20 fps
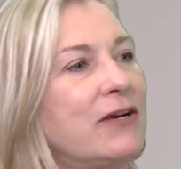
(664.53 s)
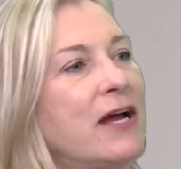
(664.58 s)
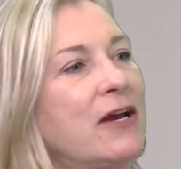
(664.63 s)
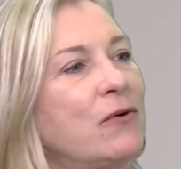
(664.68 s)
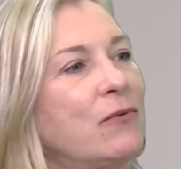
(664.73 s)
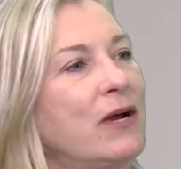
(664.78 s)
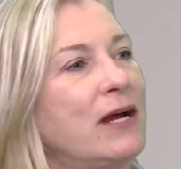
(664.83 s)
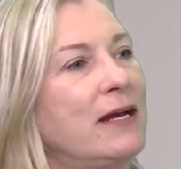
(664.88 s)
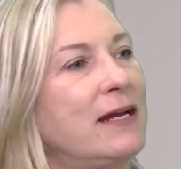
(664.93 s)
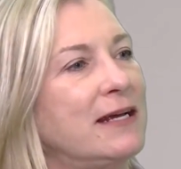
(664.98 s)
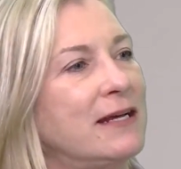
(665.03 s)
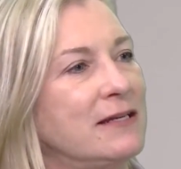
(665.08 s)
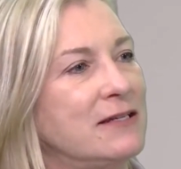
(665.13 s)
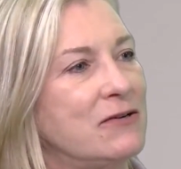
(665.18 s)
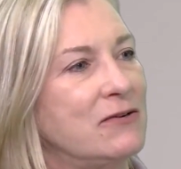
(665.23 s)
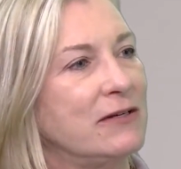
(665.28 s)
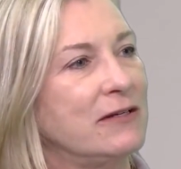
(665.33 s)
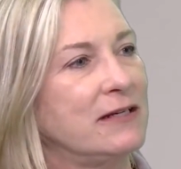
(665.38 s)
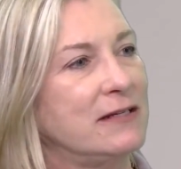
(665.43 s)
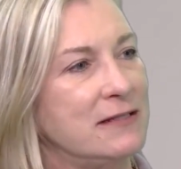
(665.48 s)
out a way to
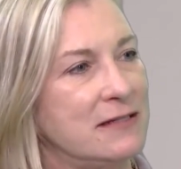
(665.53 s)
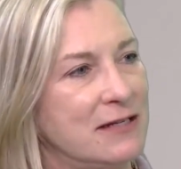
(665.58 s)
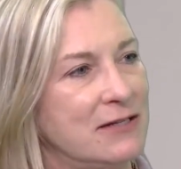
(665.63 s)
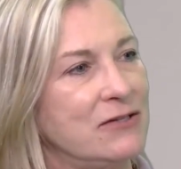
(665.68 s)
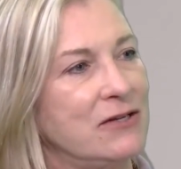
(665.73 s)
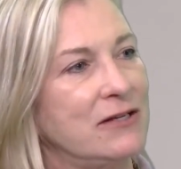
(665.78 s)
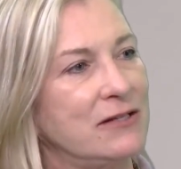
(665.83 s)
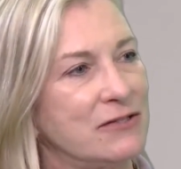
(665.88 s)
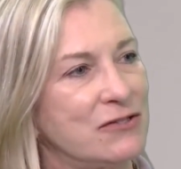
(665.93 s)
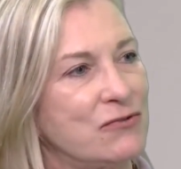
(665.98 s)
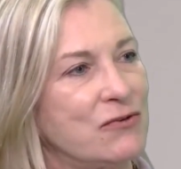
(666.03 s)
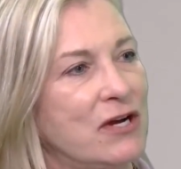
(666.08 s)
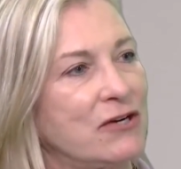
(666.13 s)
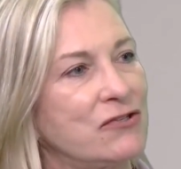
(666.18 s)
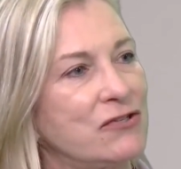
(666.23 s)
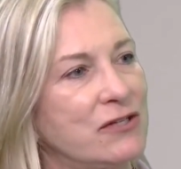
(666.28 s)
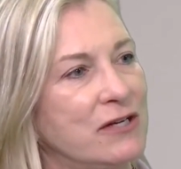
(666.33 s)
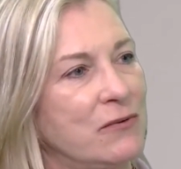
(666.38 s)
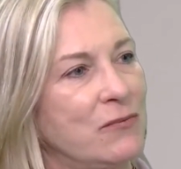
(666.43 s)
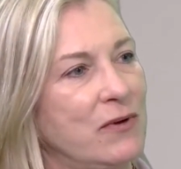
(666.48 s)
continue
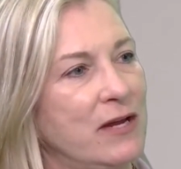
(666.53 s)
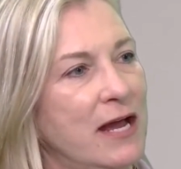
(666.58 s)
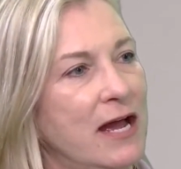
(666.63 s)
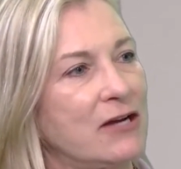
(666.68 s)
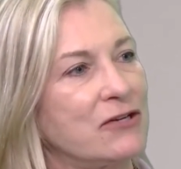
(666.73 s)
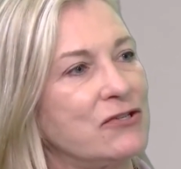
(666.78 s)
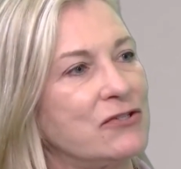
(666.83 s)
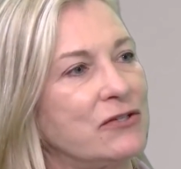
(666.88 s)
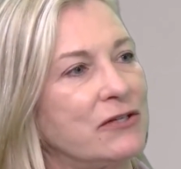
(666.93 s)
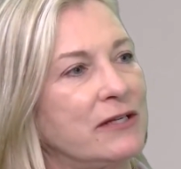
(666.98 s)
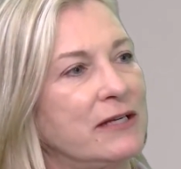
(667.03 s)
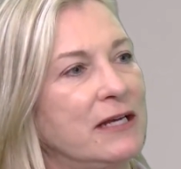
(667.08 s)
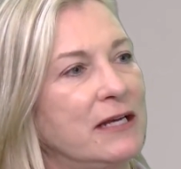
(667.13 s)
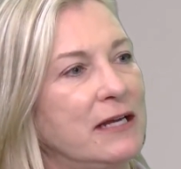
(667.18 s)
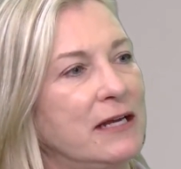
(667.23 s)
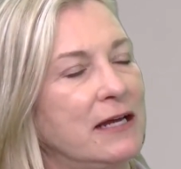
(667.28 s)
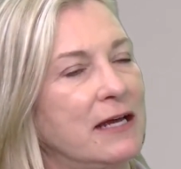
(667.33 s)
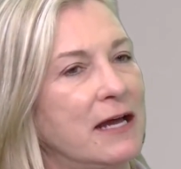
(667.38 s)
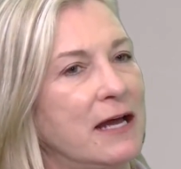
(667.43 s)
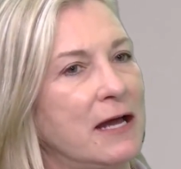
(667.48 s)
construction, and we
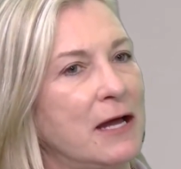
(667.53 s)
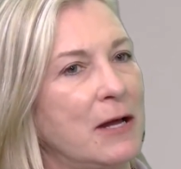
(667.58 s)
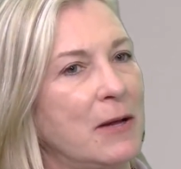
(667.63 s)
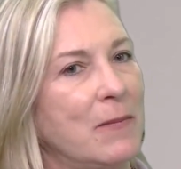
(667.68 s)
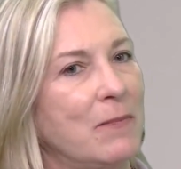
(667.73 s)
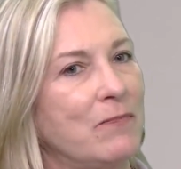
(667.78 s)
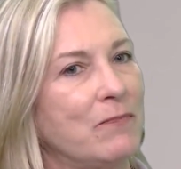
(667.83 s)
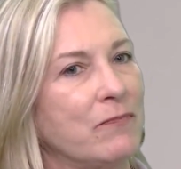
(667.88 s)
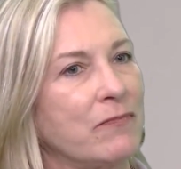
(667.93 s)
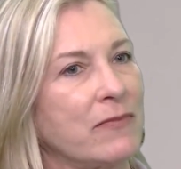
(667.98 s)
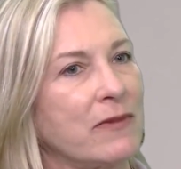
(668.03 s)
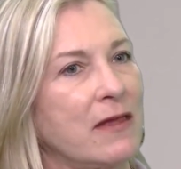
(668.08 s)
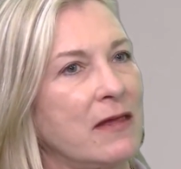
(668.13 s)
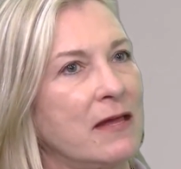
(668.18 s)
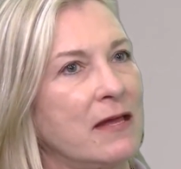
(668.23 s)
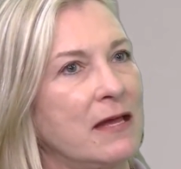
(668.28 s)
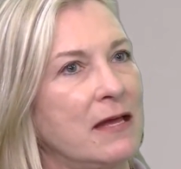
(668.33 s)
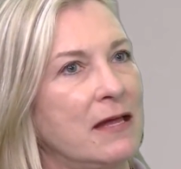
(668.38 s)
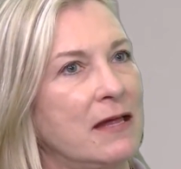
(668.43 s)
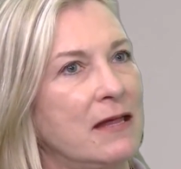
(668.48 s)
actually,
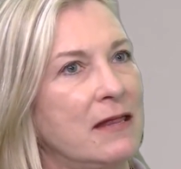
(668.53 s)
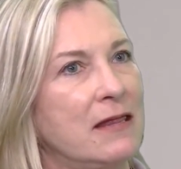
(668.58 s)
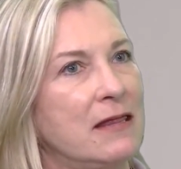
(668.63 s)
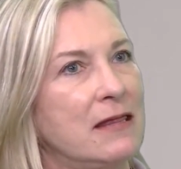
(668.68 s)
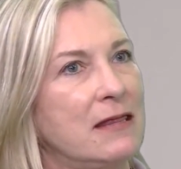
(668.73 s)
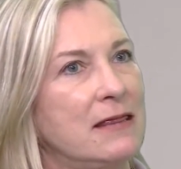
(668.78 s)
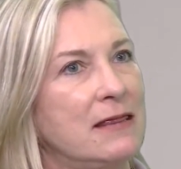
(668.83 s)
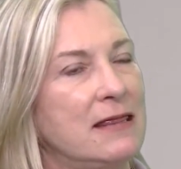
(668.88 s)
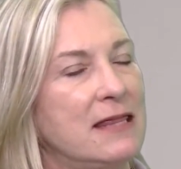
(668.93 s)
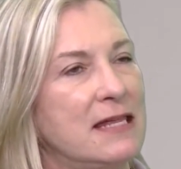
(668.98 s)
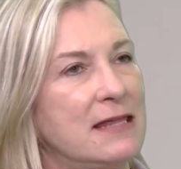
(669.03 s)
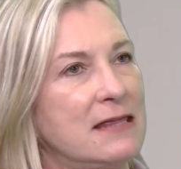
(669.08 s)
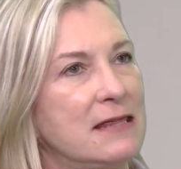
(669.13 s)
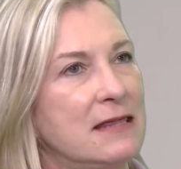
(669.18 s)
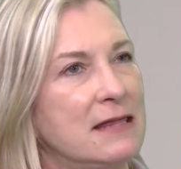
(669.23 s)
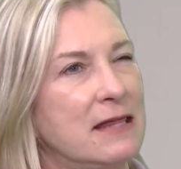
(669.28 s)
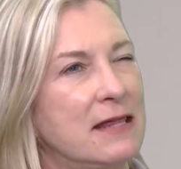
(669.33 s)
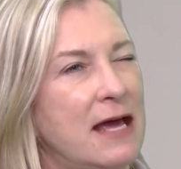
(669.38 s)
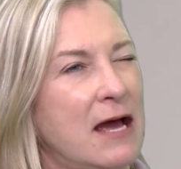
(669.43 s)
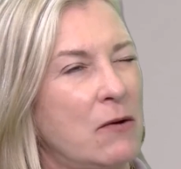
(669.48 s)

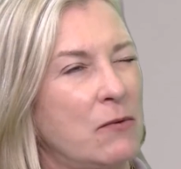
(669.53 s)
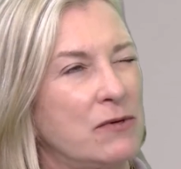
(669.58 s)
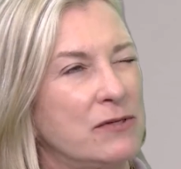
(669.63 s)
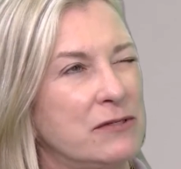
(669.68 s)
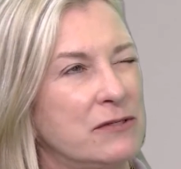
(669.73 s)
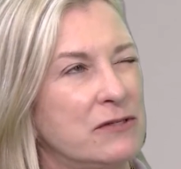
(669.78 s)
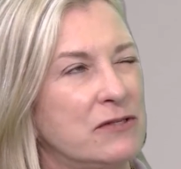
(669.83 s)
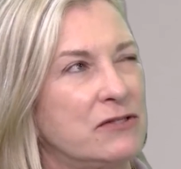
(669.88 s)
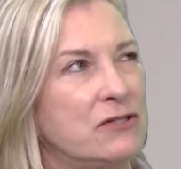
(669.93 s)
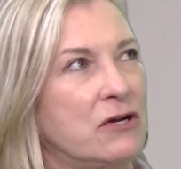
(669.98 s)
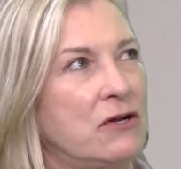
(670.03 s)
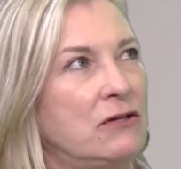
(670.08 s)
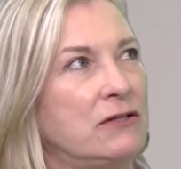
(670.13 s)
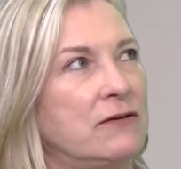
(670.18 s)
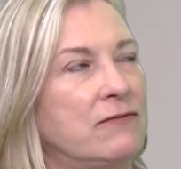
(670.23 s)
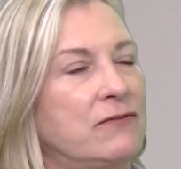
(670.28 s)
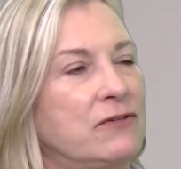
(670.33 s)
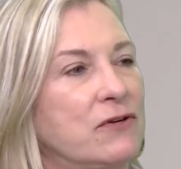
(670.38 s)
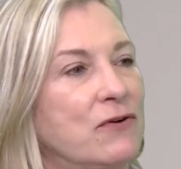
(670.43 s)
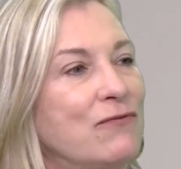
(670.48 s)
that was installed
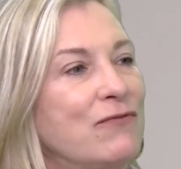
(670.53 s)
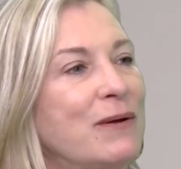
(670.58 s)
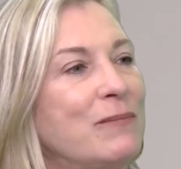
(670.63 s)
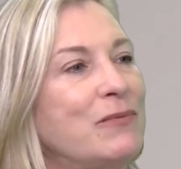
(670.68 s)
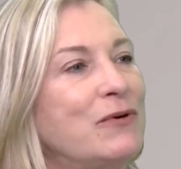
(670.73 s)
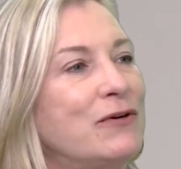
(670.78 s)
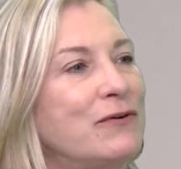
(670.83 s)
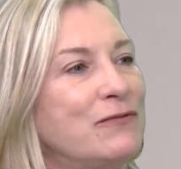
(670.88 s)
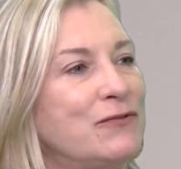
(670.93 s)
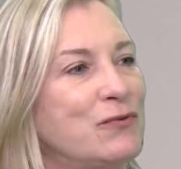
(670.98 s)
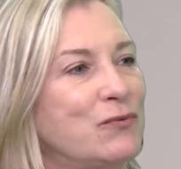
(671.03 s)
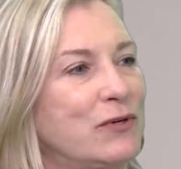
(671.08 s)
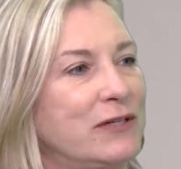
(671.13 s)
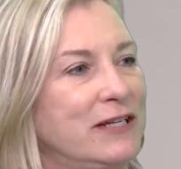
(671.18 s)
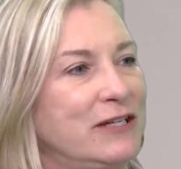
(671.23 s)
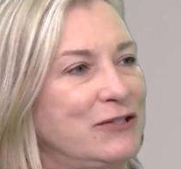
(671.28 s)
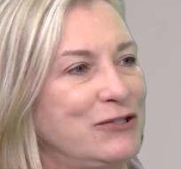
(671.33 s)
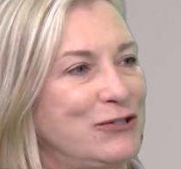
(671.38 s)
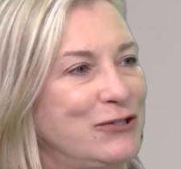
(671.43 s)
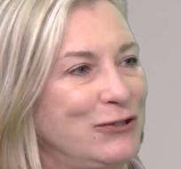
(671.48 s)
in November of
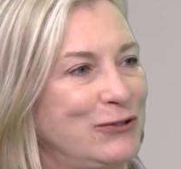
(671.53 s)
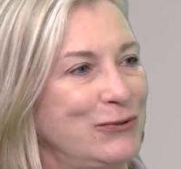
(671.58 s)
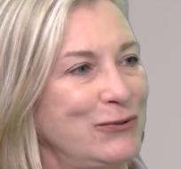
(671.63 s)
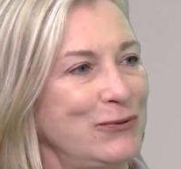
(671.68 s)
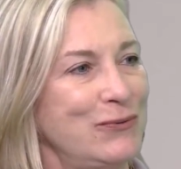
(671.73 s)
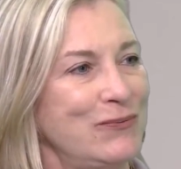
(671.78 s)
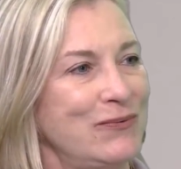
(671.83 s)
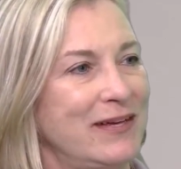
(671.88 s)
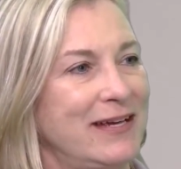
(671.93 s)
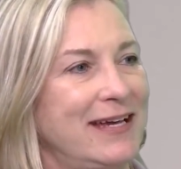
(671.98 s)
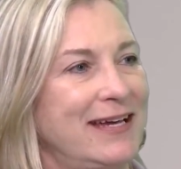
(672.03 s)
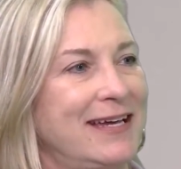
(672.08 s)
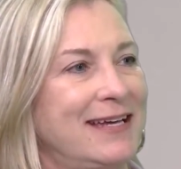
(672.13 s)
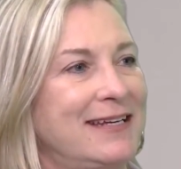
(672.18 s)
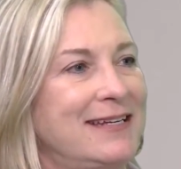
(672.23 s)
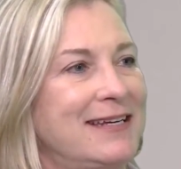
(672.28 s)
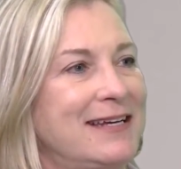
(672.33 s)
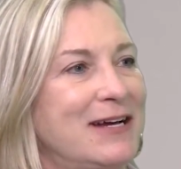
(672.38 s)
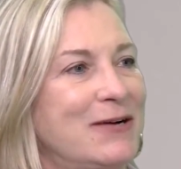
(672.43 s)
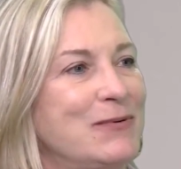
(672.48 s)
22,
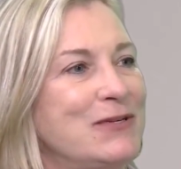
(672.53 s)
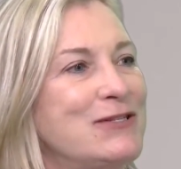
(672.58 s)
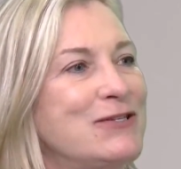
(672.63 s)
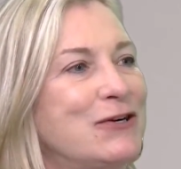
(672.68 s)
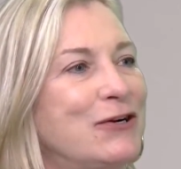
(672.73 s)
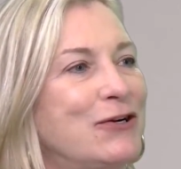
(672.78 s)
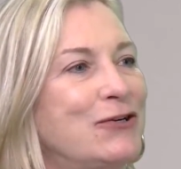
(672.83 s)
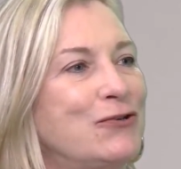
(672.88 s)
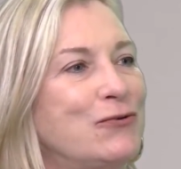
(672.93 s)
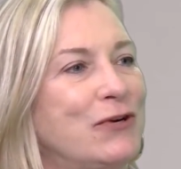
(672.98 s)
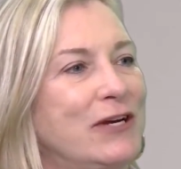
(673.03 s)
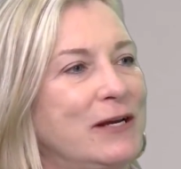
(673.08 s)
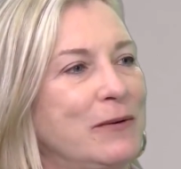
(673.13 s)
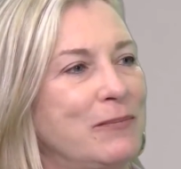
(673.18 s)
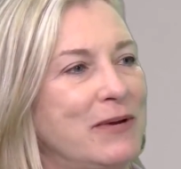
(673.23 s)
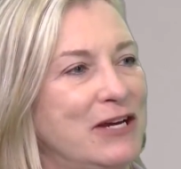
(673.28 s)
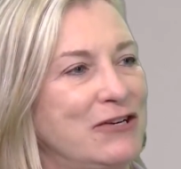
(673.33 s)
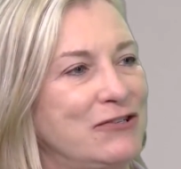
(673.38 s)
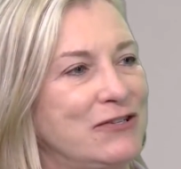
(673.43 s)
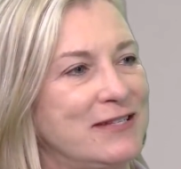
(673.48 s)
and we started treating
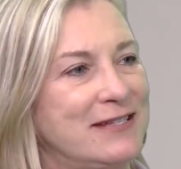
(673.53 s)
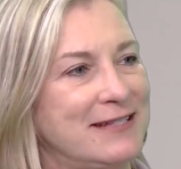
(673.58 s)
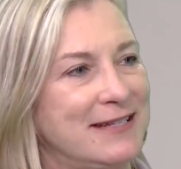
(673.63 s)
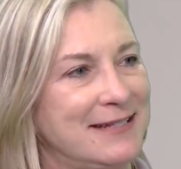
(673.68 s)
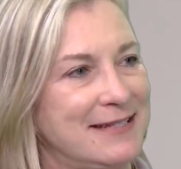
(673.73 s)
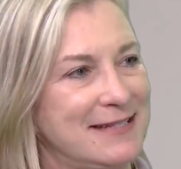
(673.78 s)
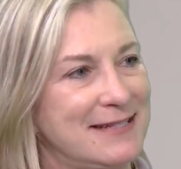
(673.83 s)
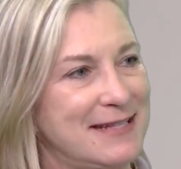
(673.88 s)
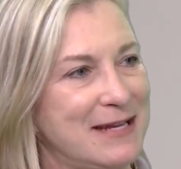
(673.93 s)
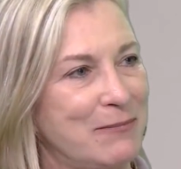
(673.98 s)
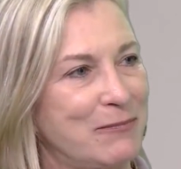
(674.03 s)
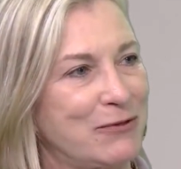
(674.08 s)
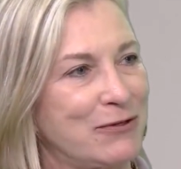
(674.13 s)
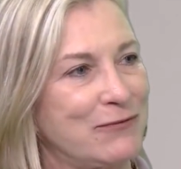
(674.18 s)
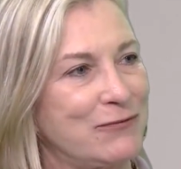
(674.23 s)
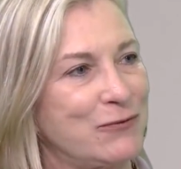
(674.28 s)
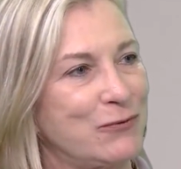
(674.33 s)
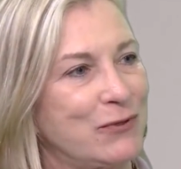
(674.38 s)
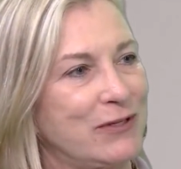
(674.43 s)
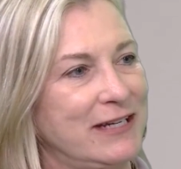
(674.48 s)
patients in December
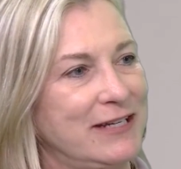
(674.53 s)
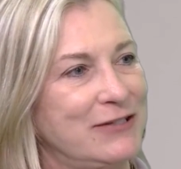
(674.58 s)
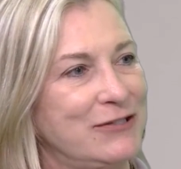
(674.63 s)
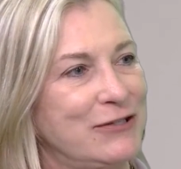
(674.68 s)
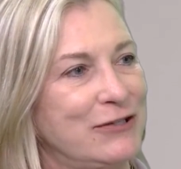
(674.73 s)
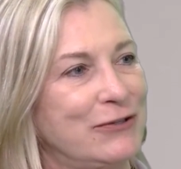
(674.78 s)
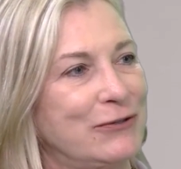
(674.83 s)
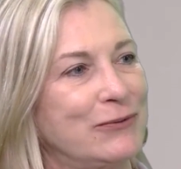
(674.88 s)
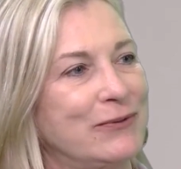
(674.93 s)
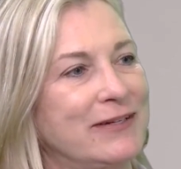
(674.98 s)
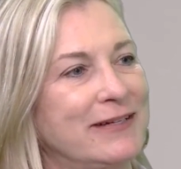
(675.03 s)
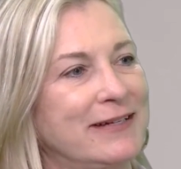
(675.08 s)
of 22.